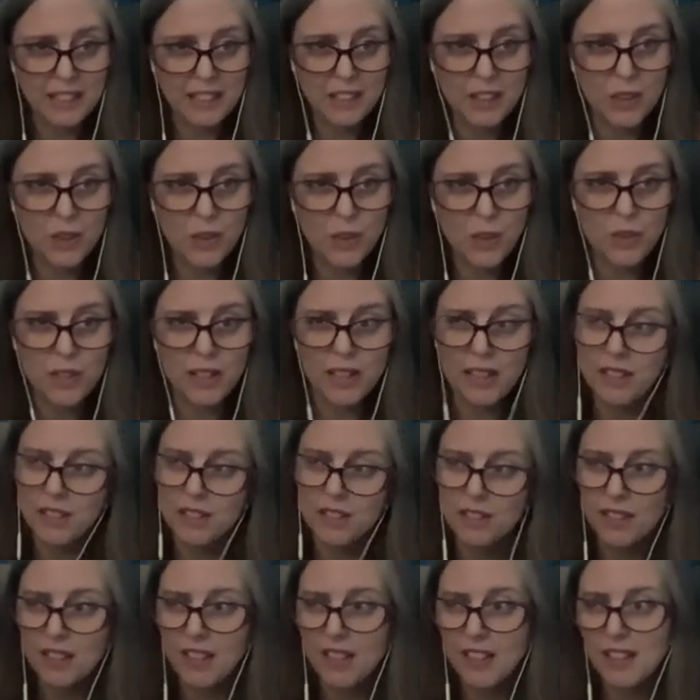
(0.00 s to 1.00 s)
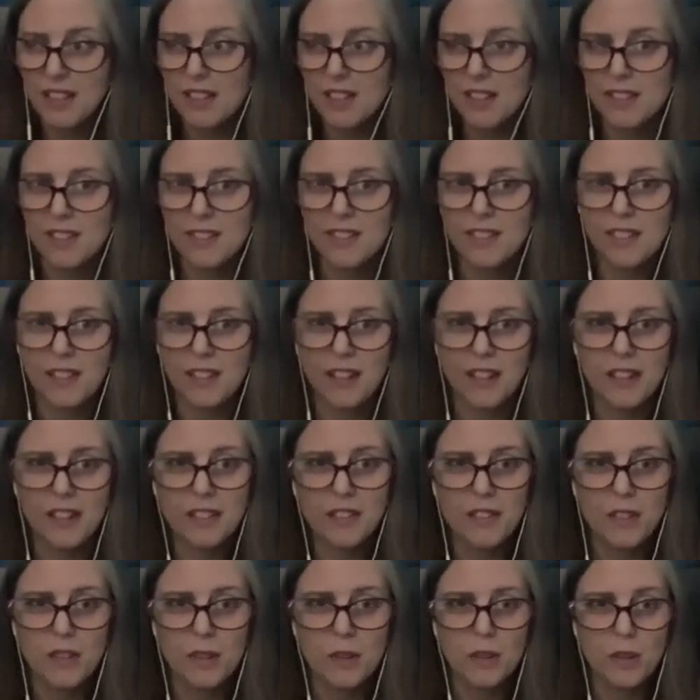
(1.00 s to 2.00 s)
known as, hey, this is kind
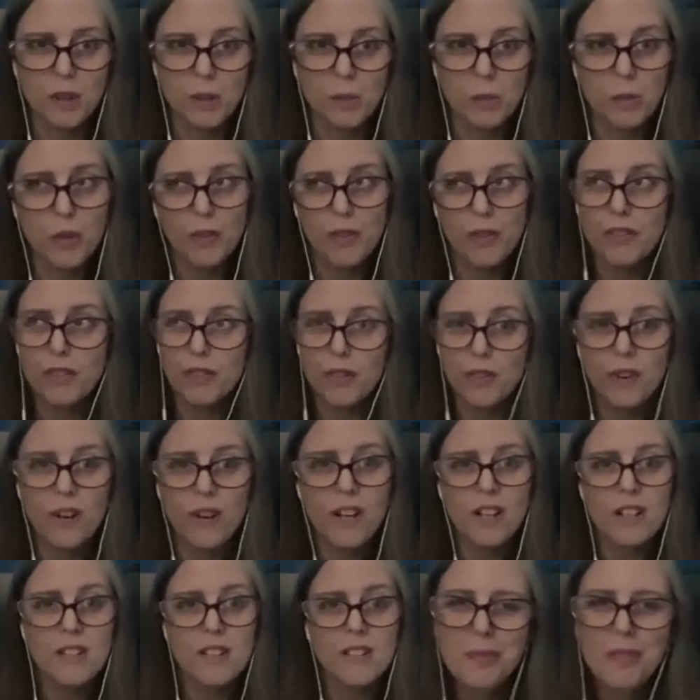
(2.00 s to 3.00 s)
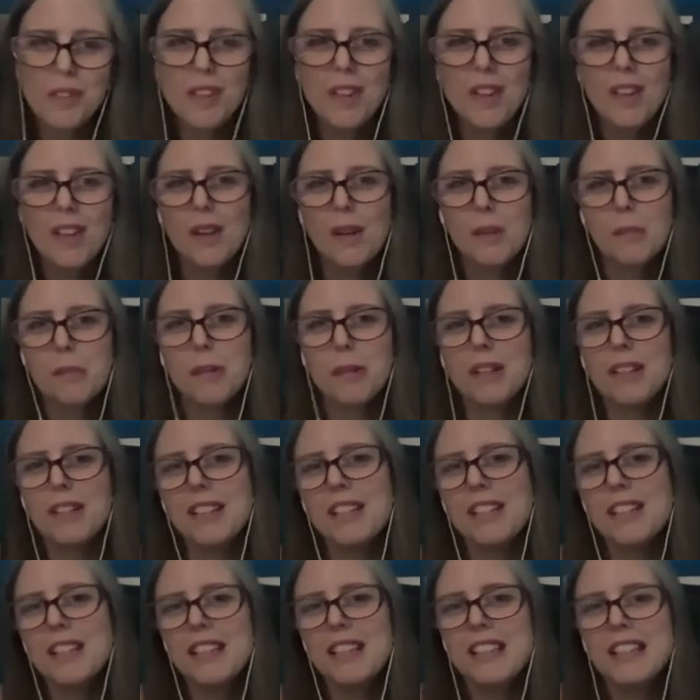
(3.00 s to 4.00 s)
of a movie for us. But
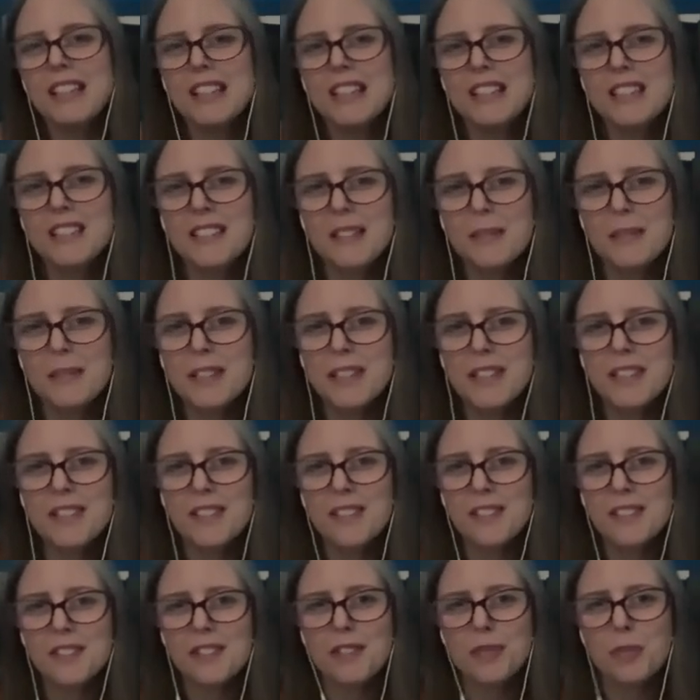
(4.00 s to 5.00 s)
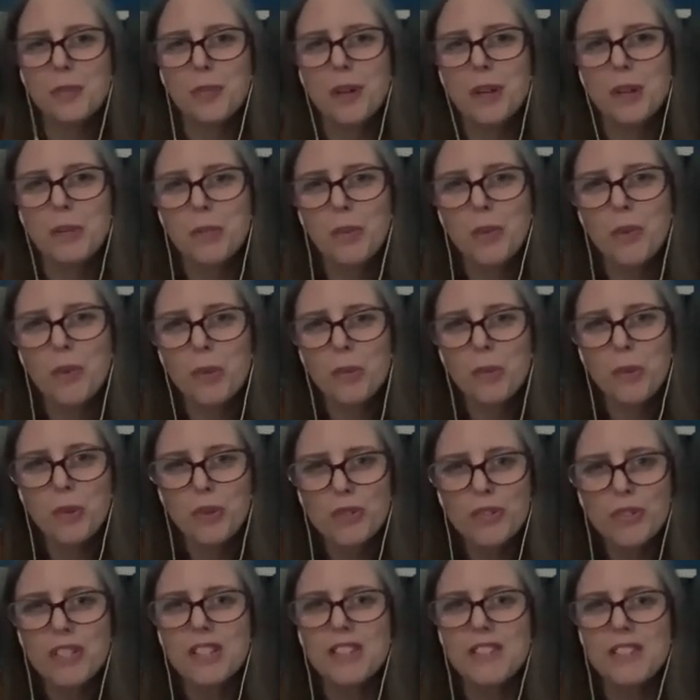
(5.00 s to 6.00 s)
in the end, I mean, this is just one more
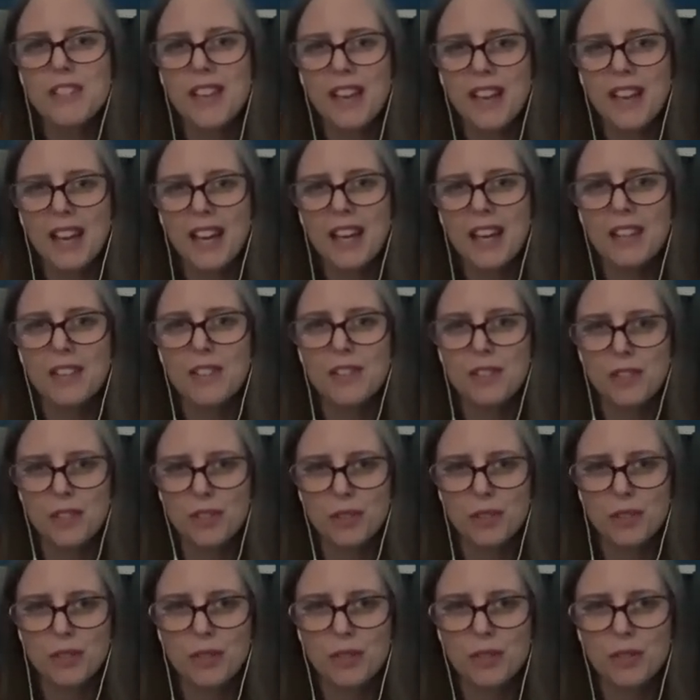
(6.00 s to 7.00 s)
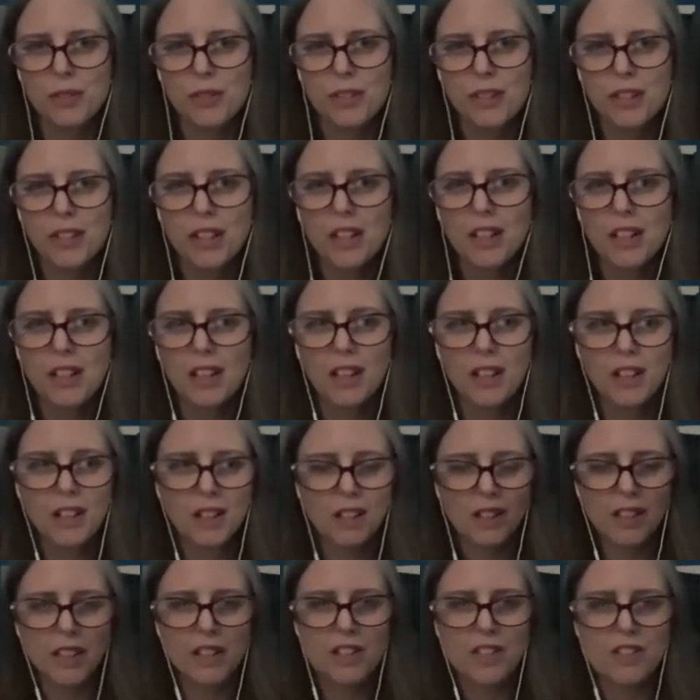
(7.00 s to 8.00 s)
movie to add to a
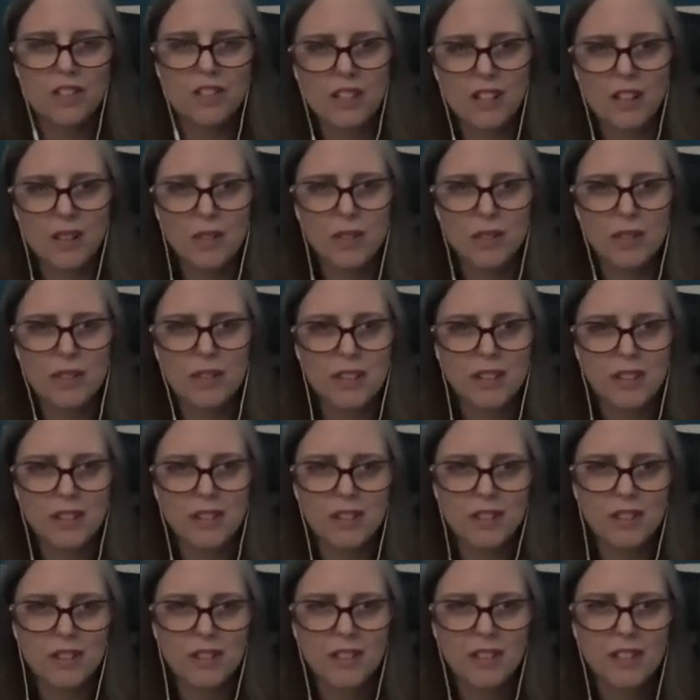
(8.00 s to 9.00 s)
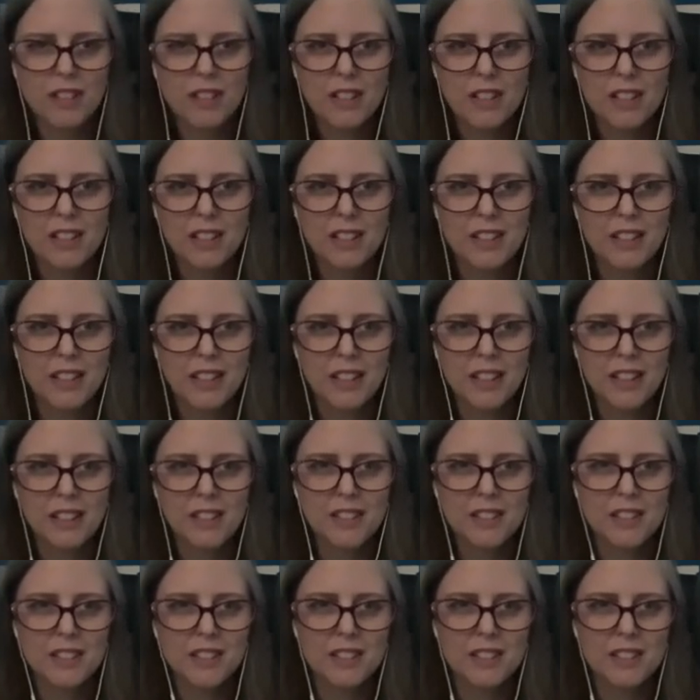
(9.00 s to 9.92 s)
collection out there that